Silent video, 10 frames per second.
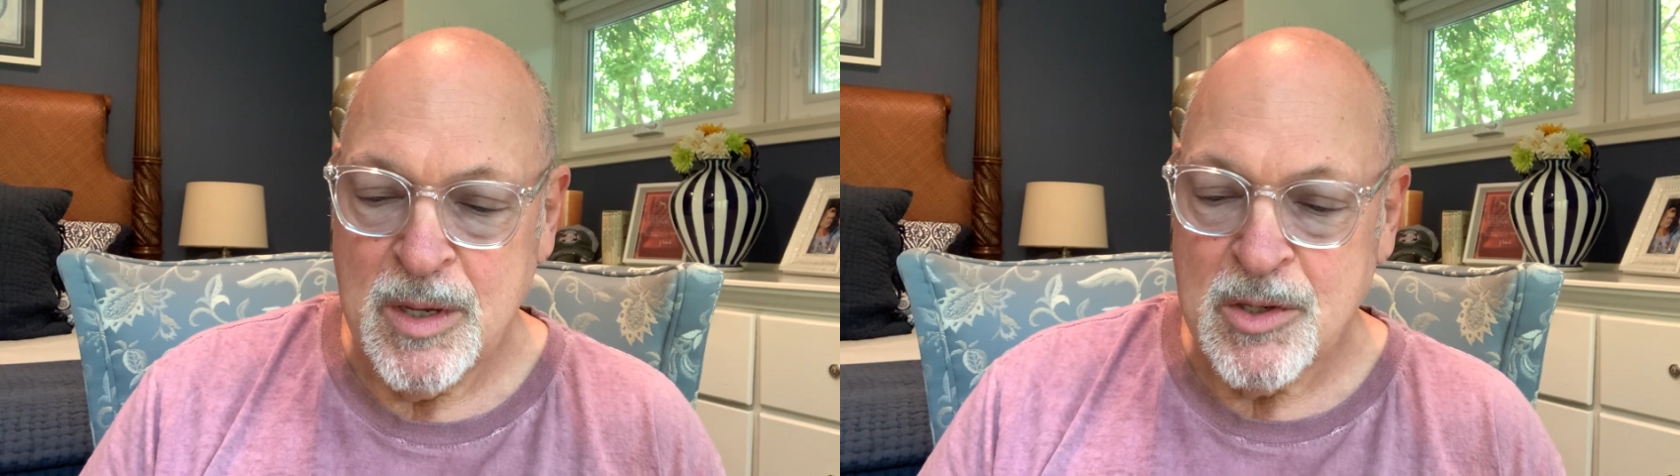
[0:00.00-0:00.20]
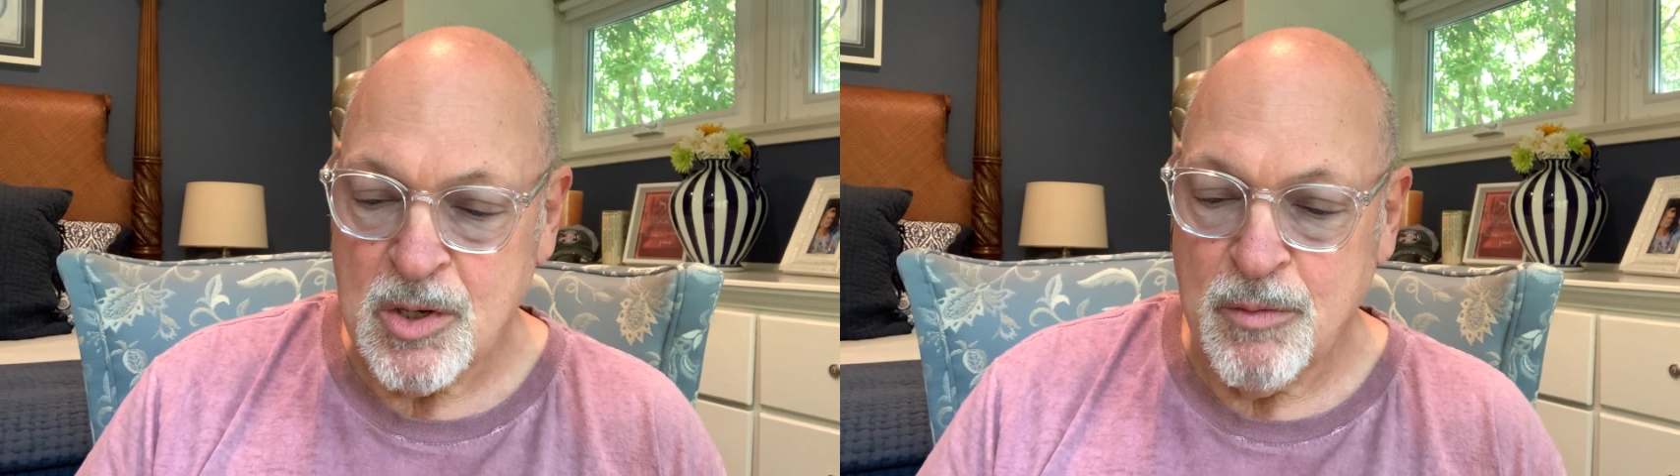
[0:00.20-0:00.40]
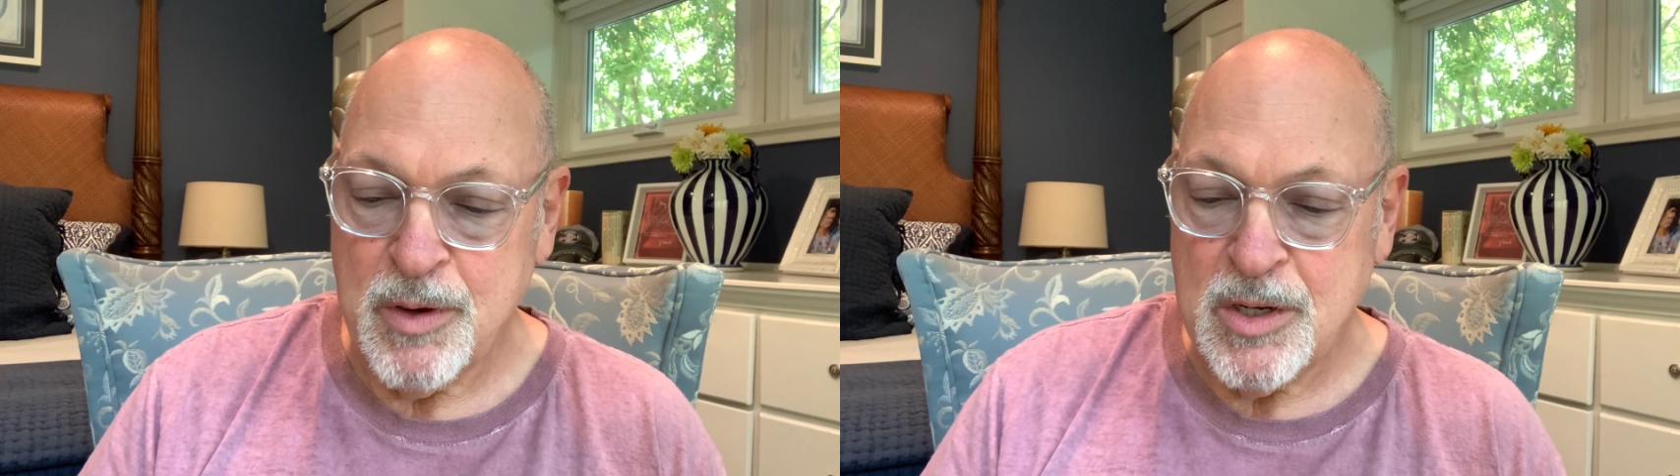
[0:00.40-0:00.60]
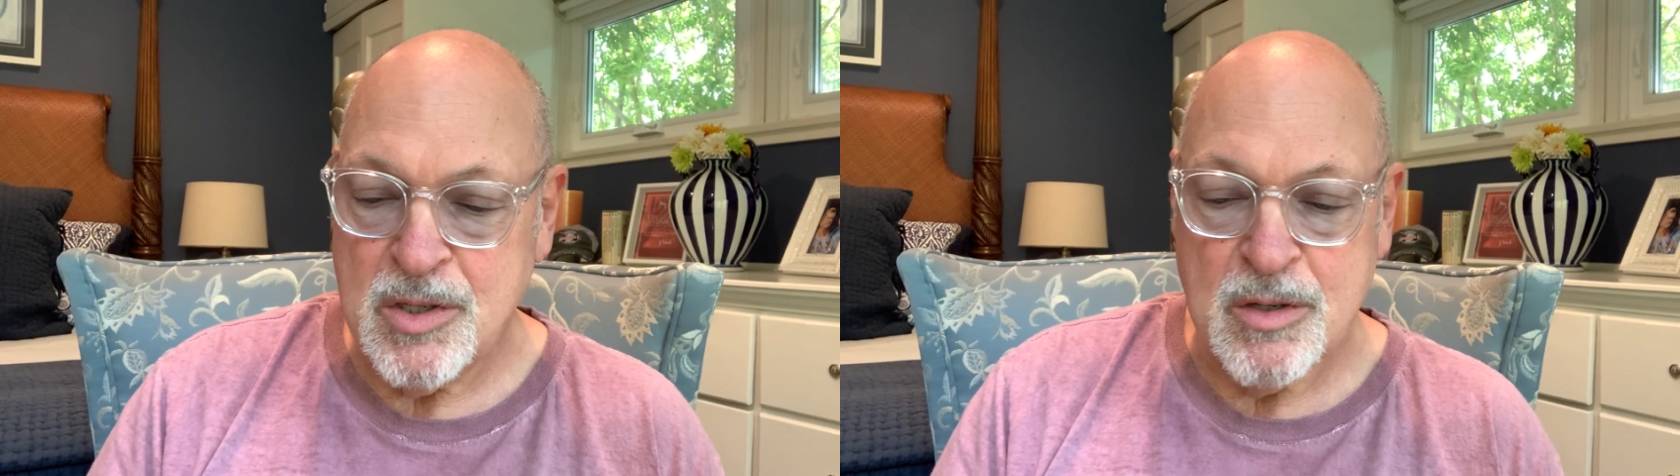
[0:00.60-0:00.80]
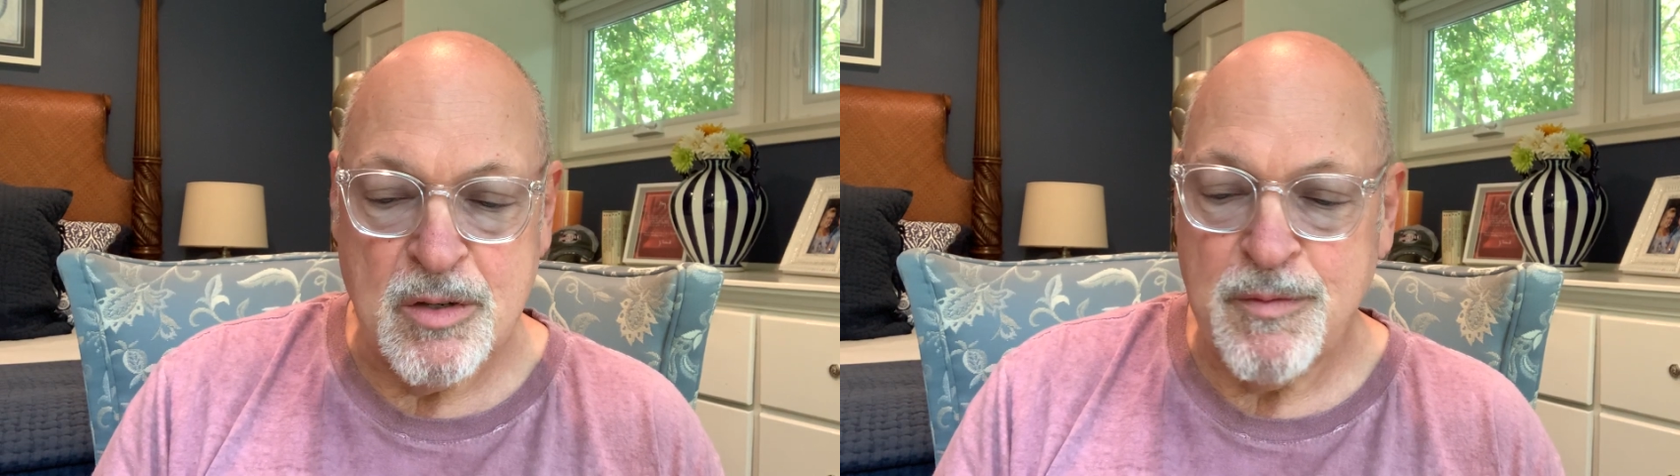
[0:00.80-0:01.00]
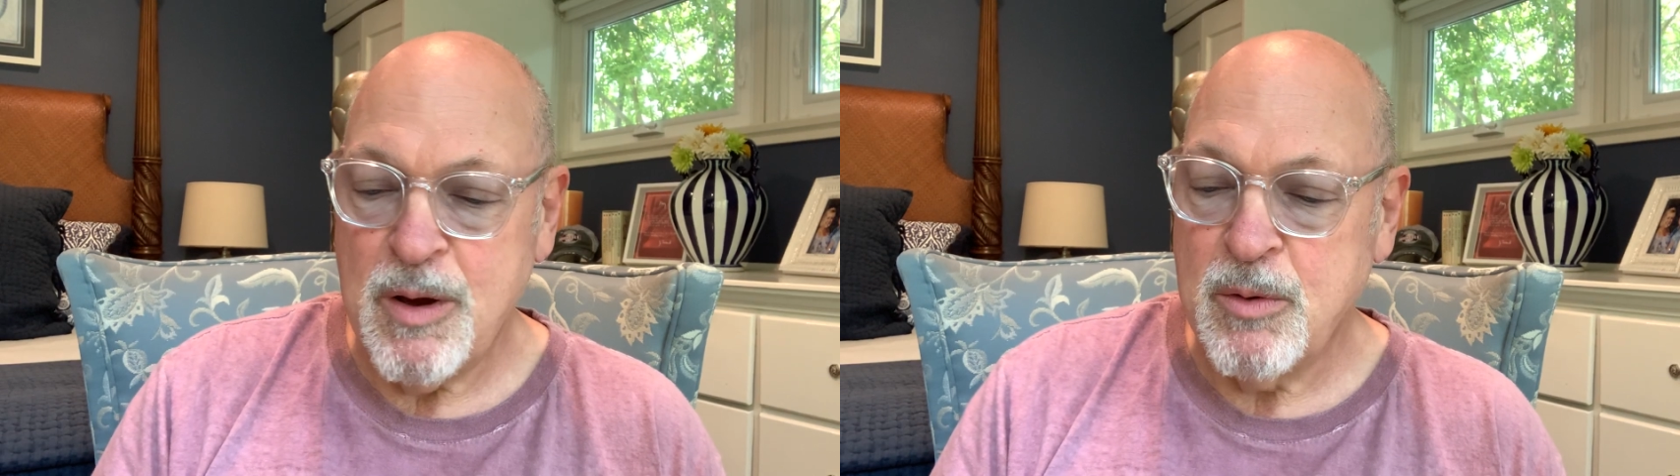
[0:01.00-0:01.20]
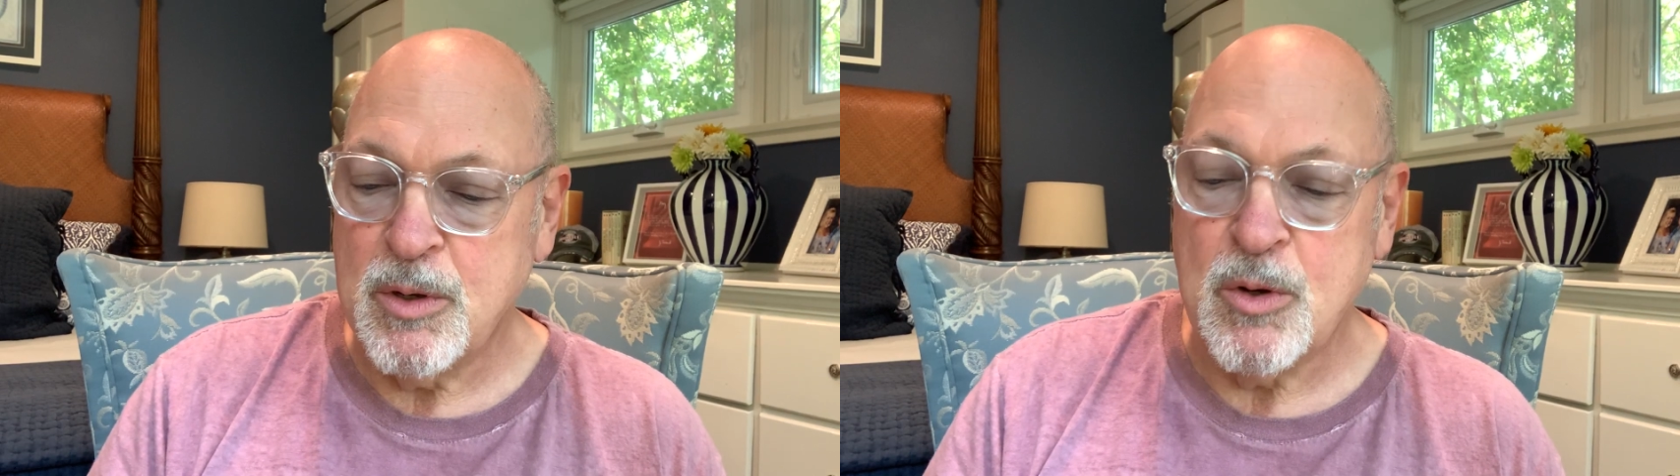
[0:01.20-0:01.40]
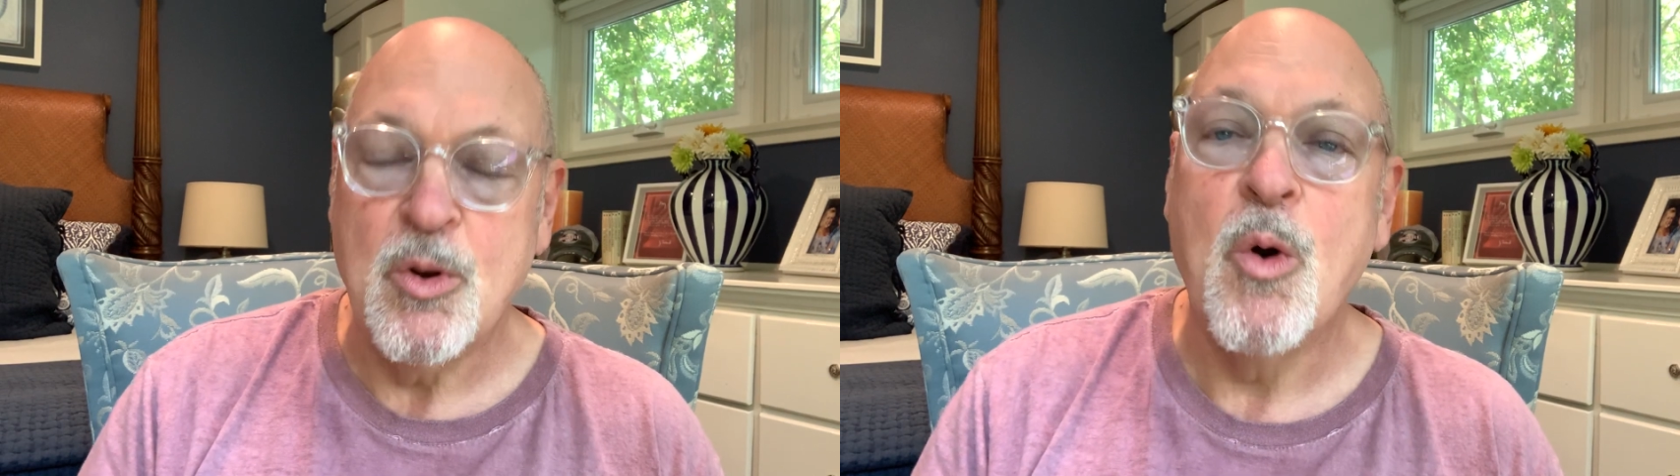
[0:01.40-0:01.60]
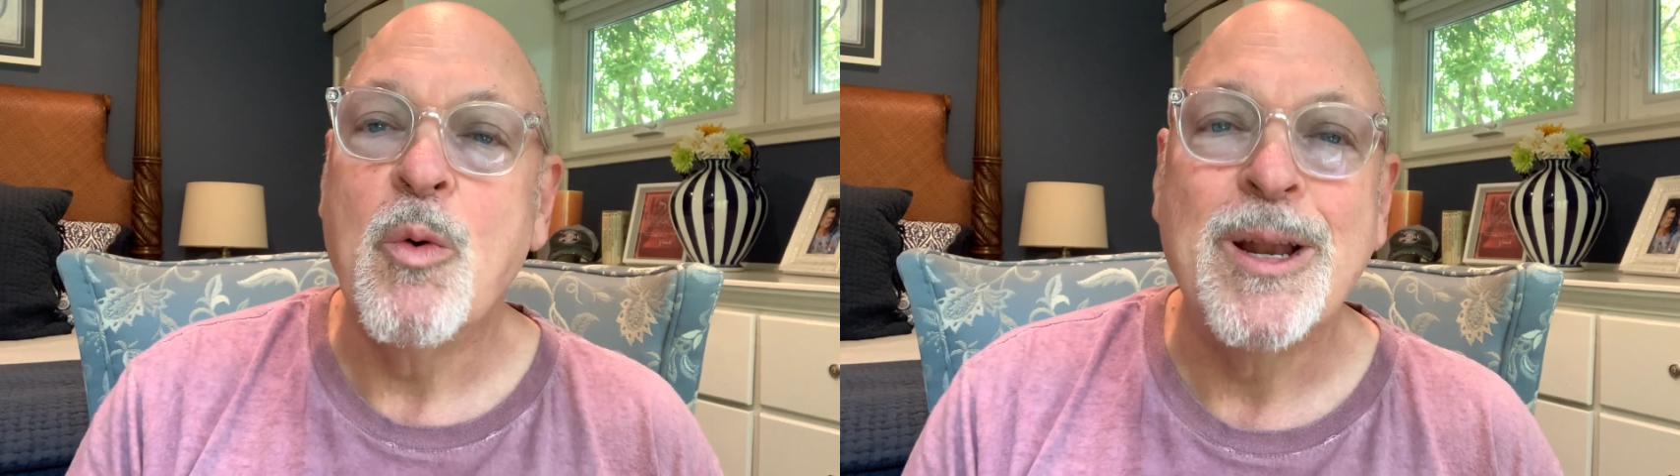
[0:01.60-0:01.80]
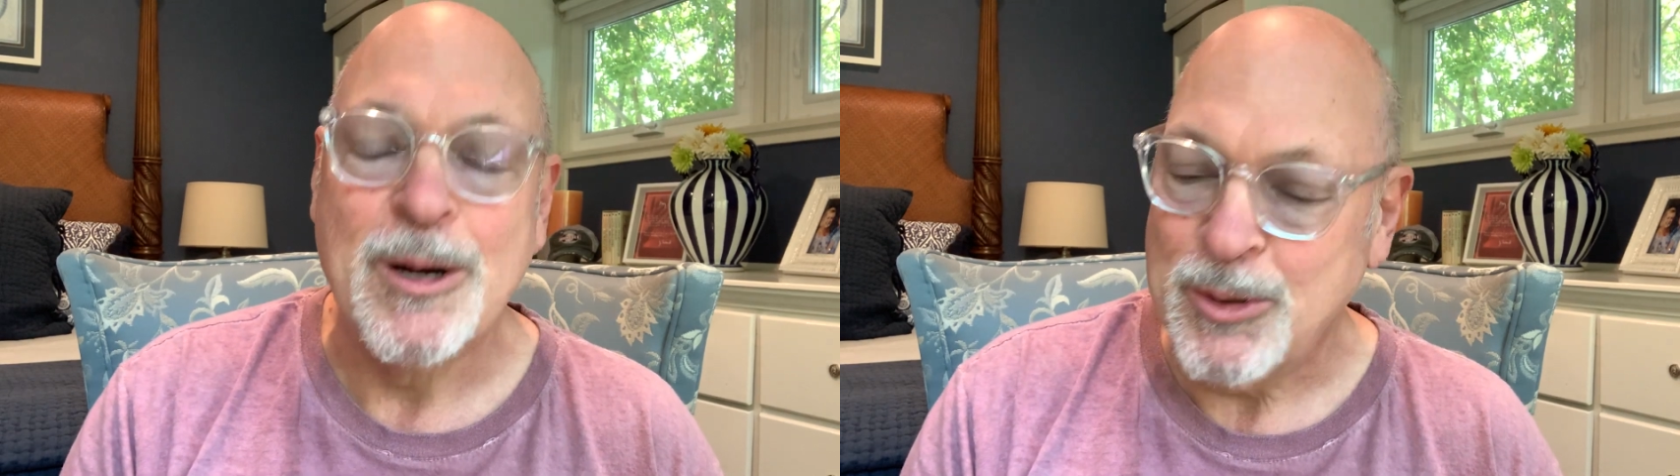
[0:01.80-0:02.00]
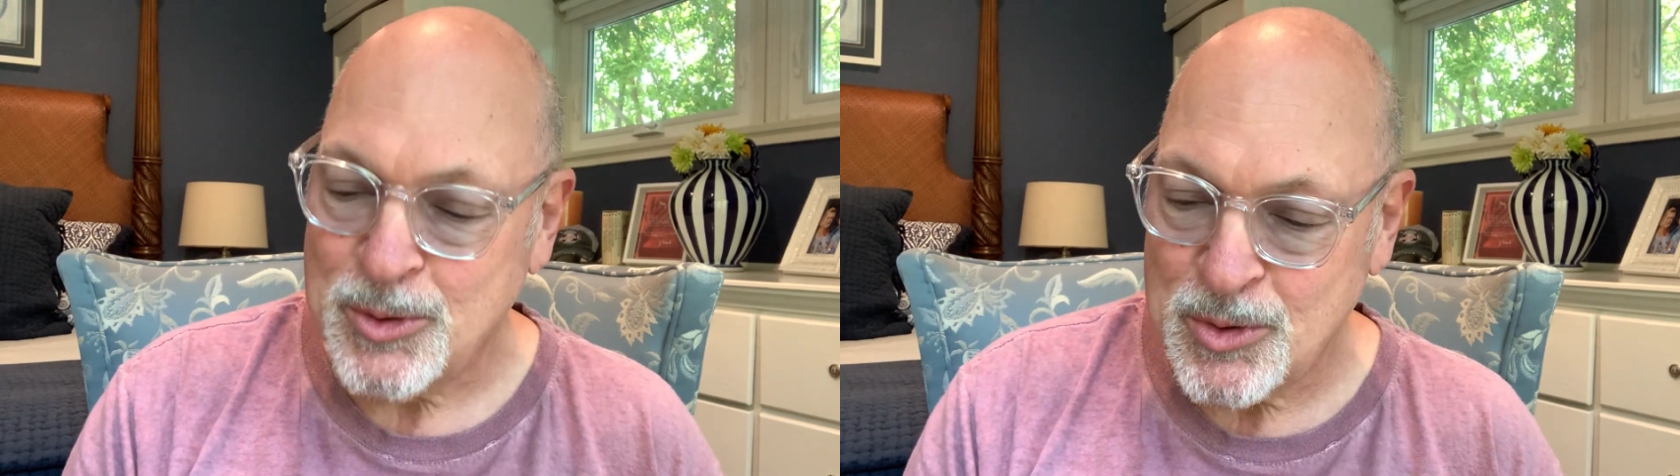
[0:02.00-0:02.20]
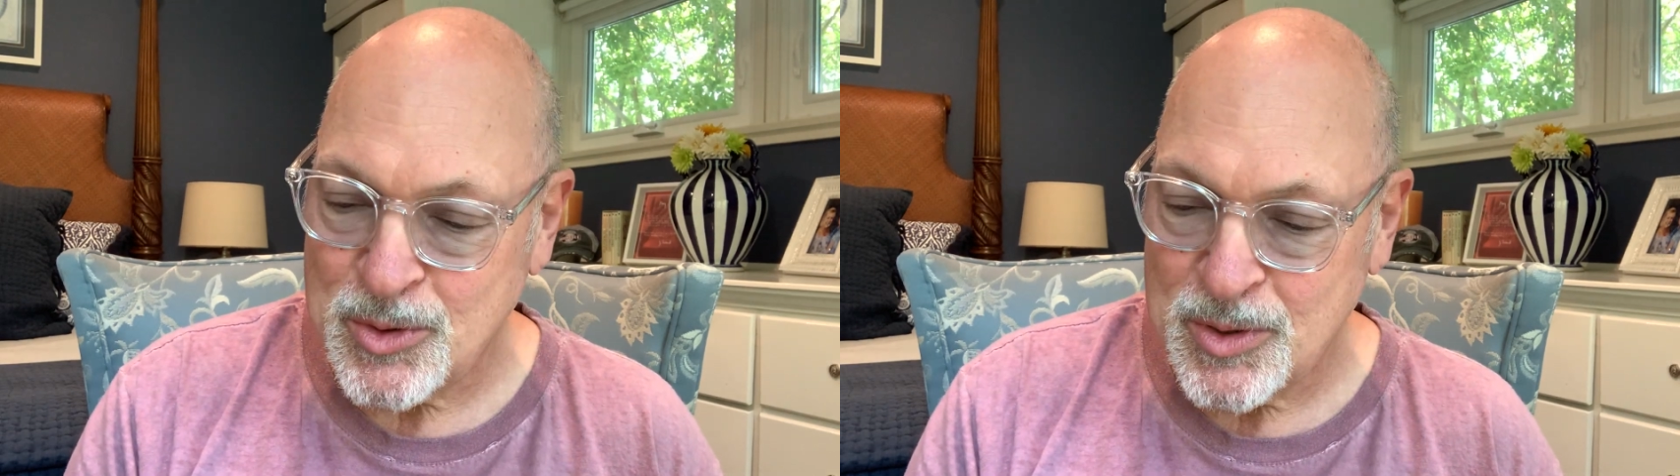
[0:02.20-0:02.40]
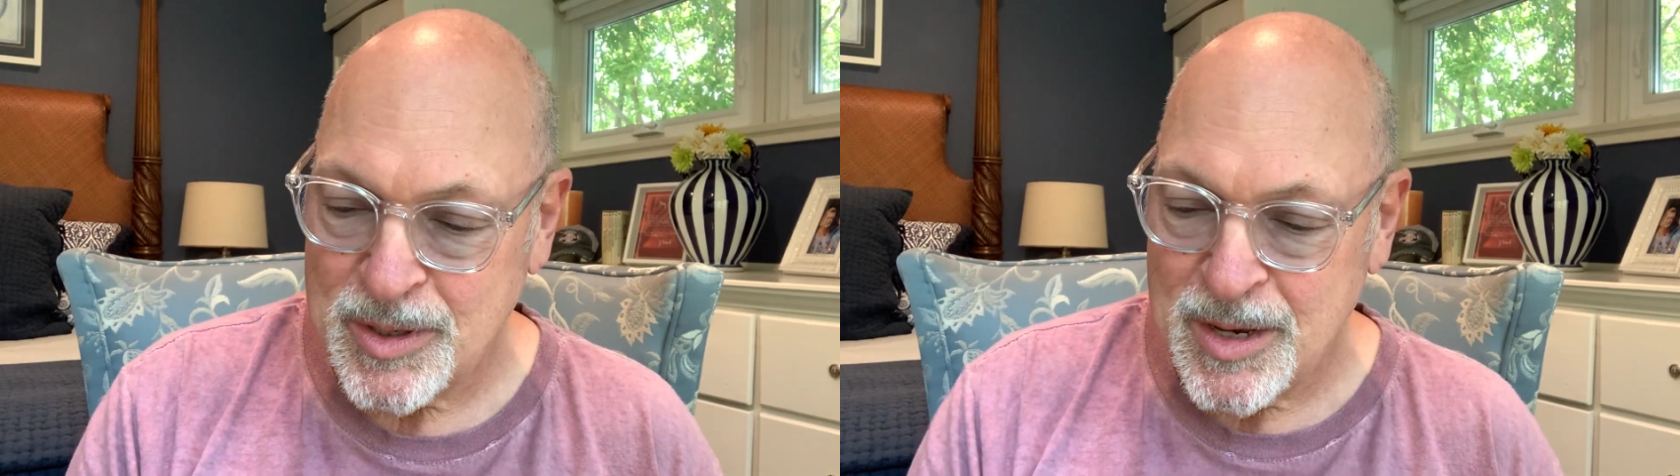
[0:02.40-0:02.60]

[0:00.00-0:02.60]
Salvation is found in no one else,